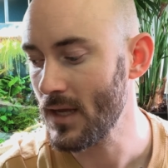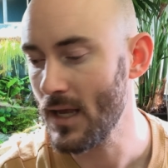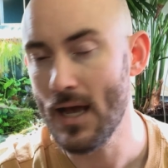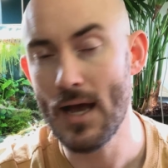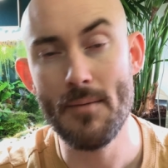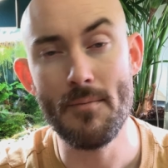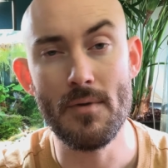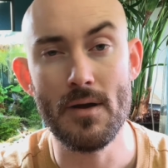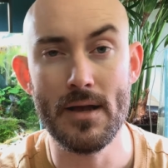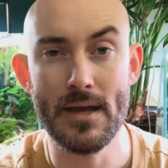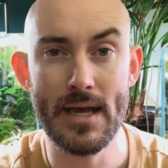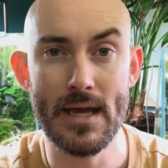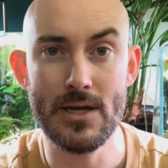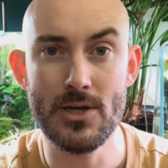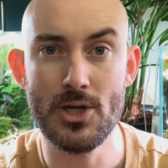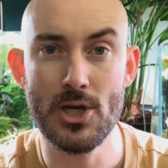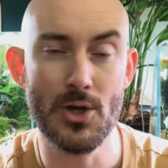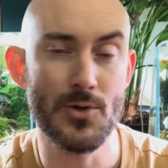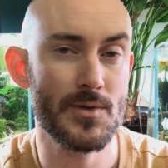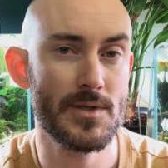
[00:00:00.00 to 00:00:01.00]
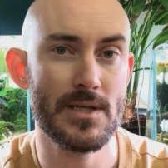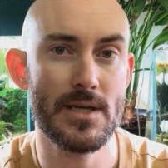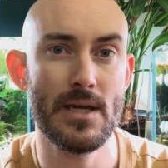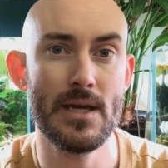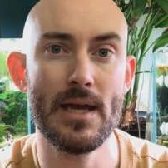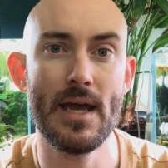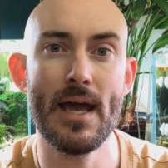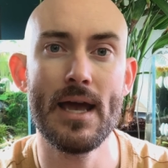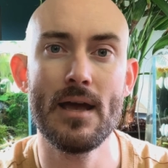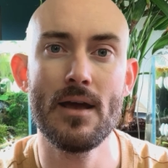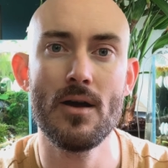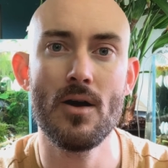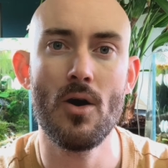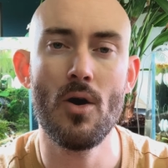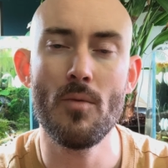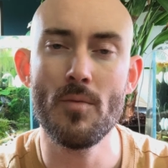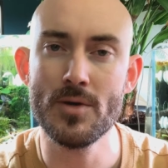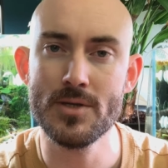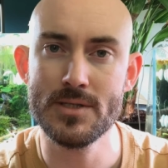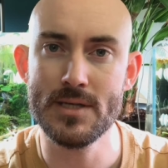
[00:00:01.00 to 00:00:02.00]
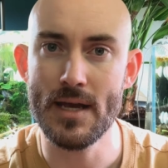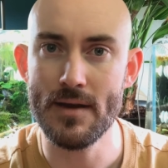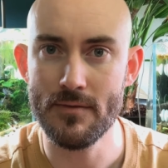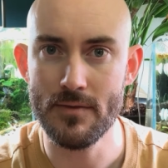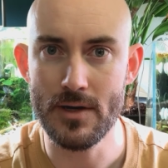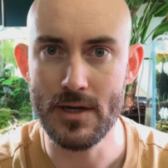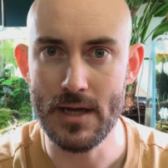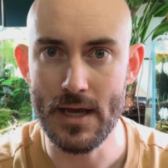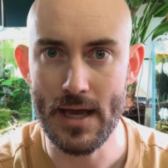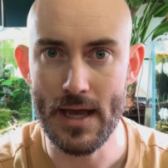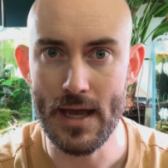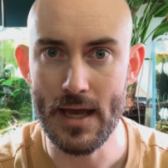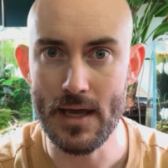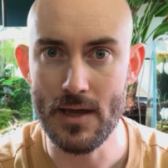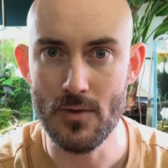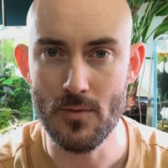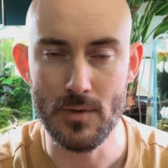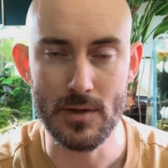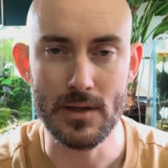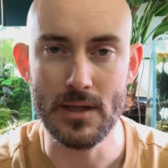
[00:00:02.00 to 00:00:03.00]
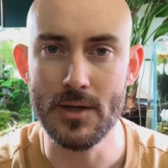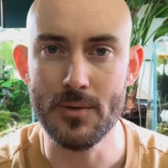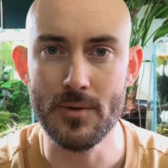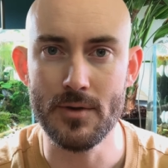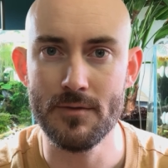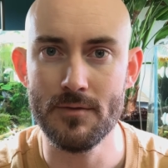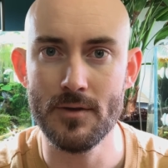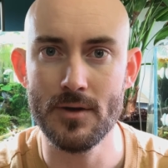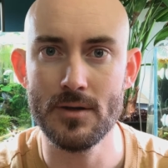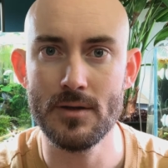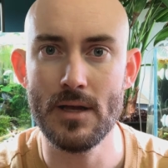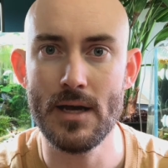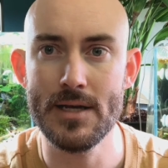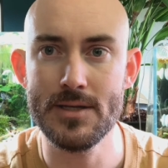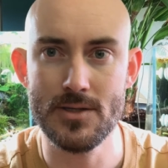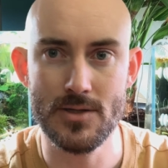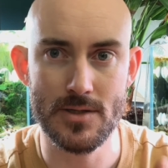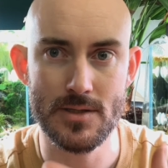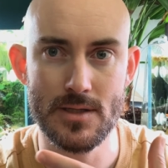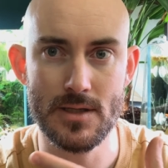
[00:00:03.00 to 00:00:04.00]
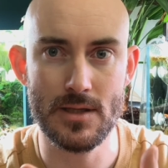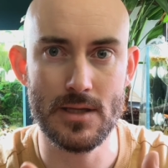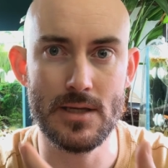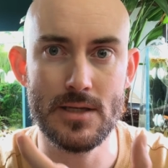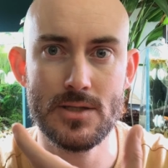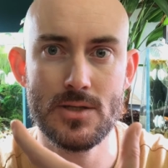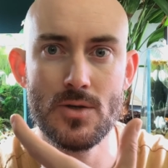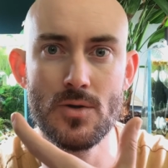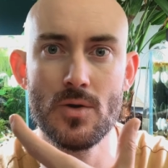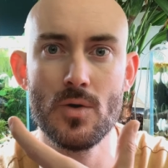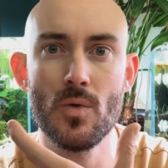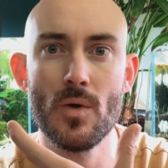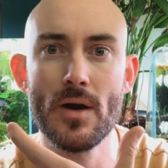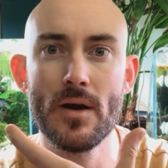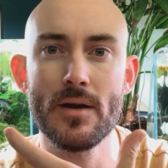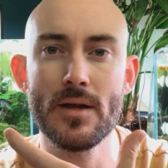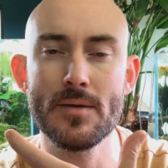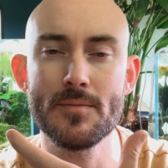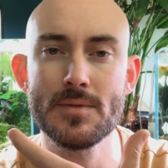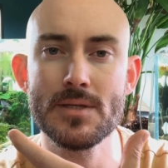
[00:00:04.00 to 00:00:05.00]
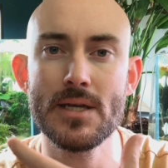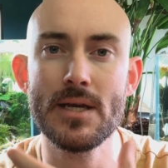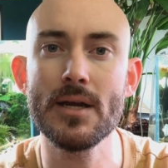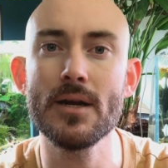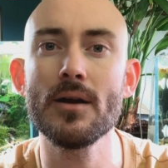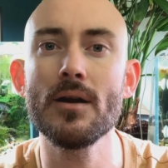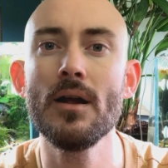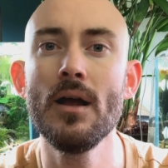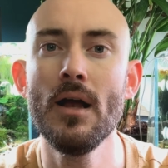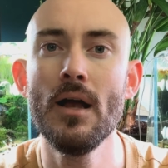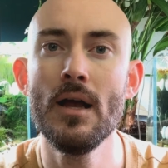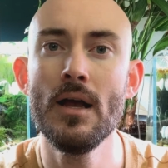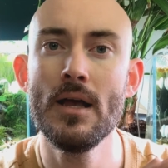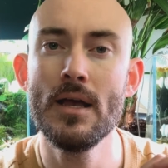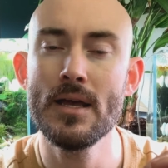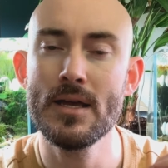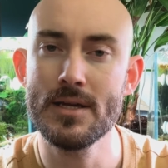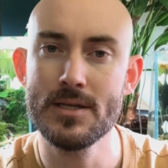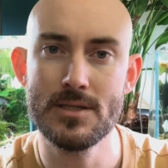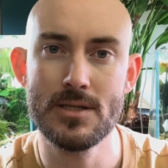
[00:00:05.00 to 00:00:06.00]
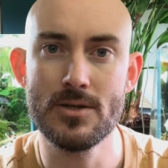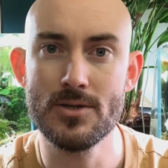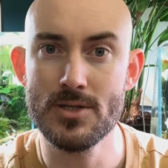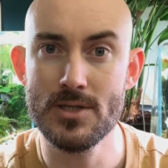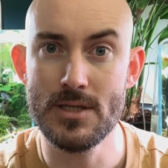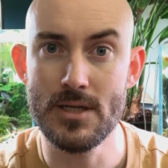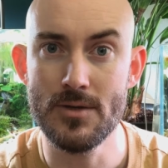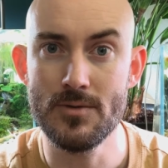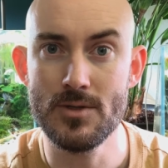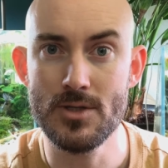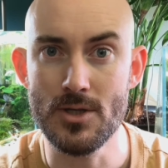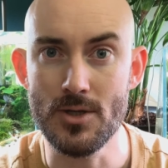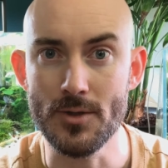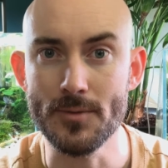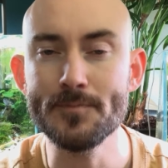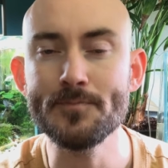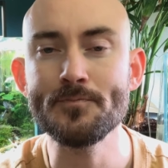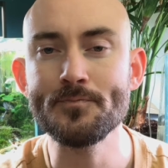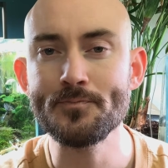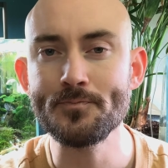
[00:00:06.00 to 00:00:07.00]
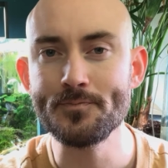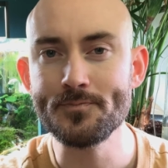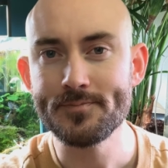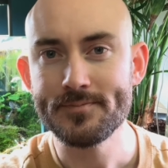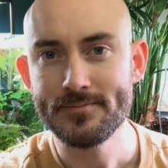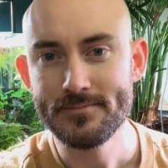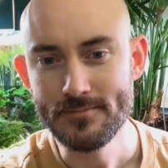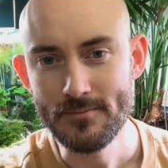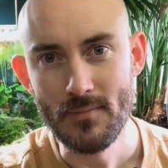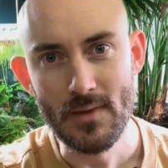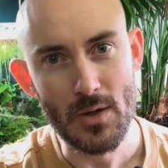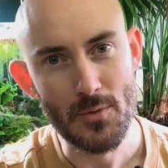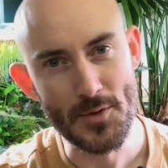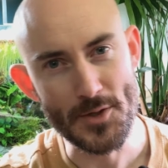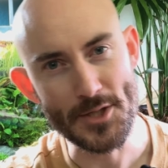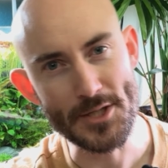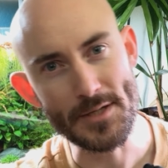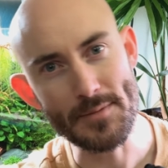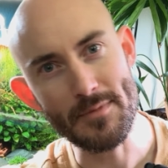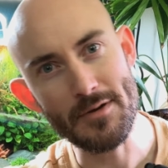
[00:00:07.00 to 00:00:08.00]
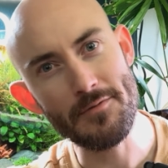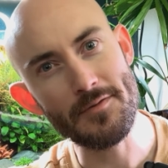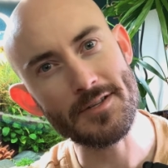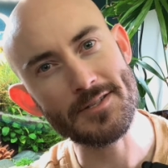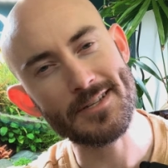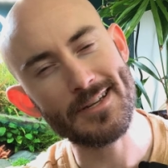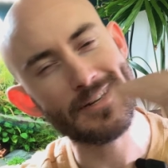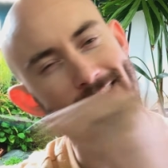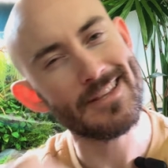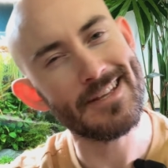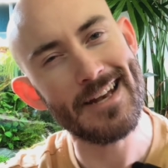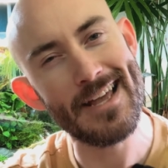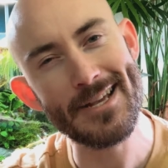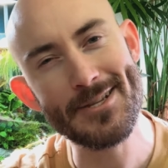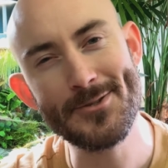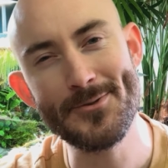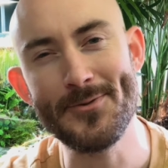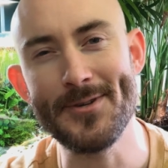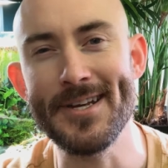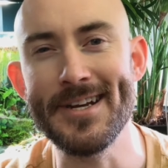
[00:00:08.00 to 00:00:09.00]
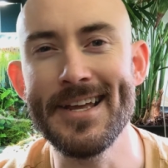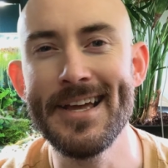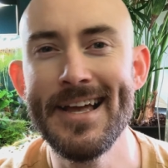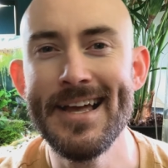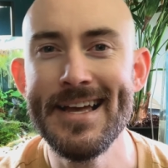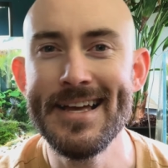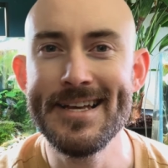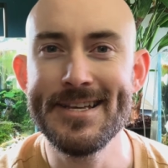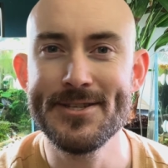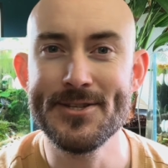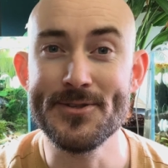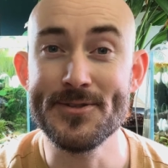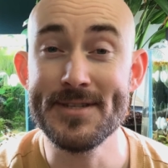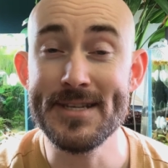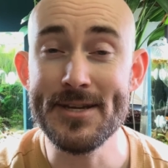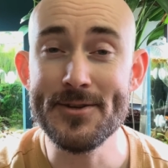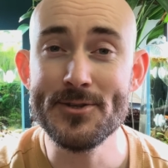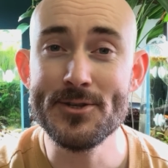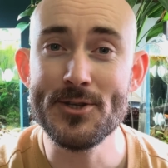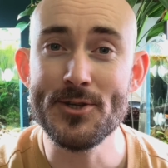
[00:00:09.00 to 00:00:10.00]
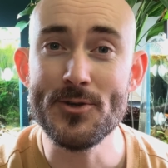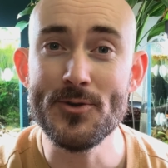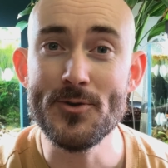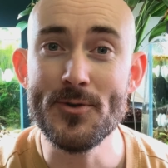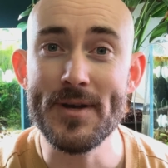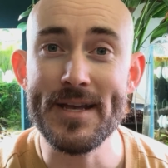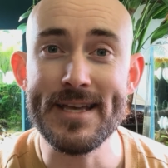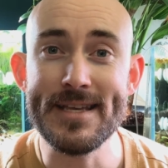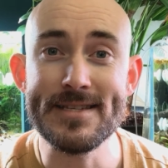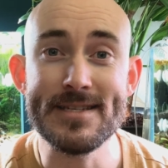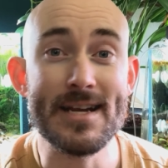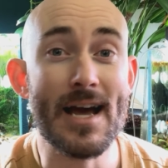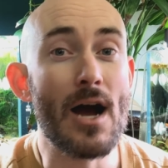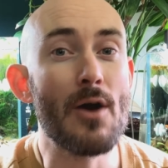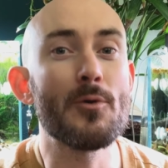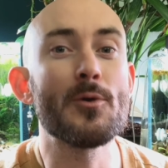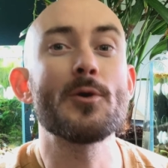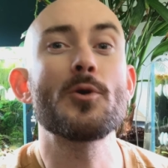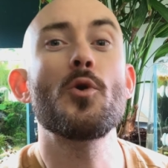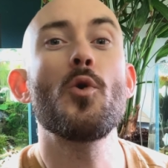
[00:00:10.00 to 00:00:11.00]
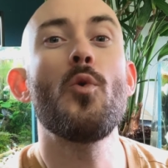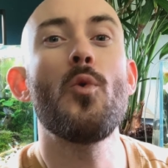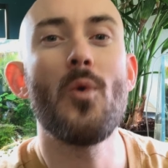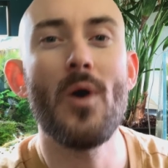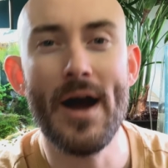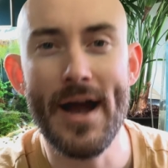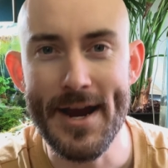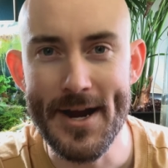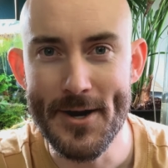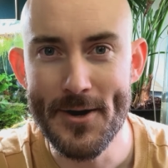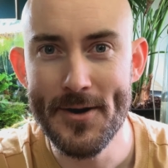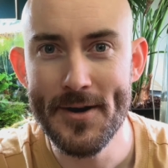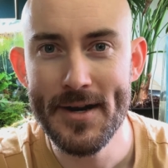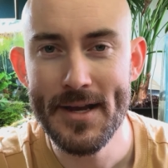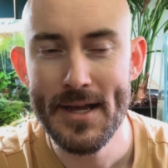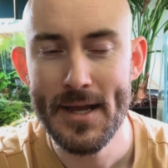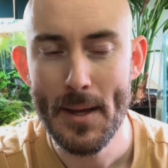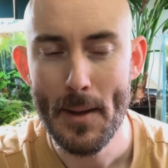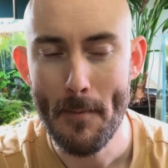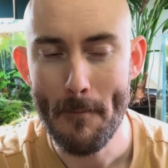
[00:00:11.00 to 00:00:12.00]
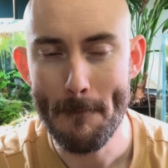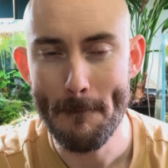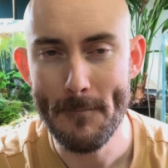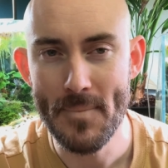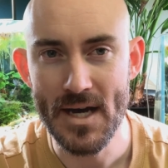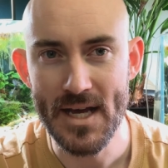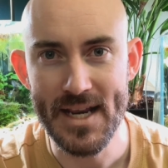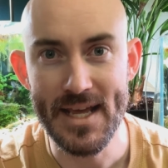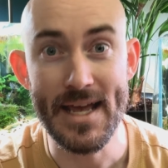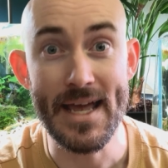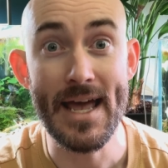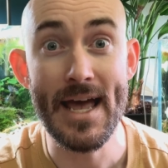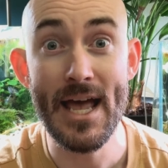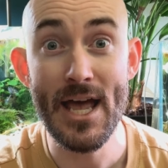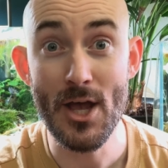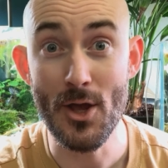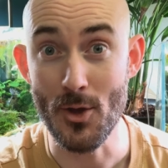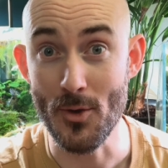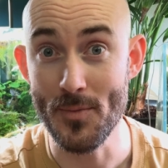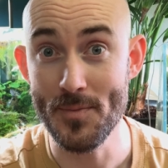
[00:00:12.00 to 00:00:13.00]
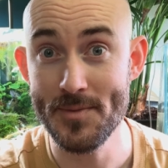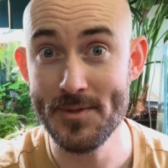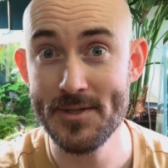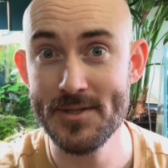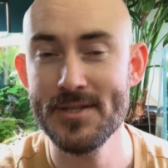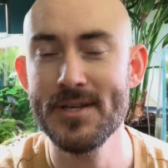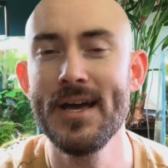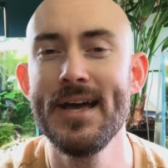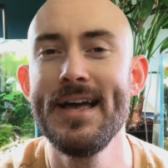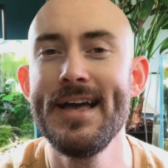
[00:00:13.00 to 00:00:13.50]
I'm again dosing almost every day with liquid fertilizers in these 2 aquariums here because there's CO2, which is going to move us on to the next one. So CO2 is not required, but it helps.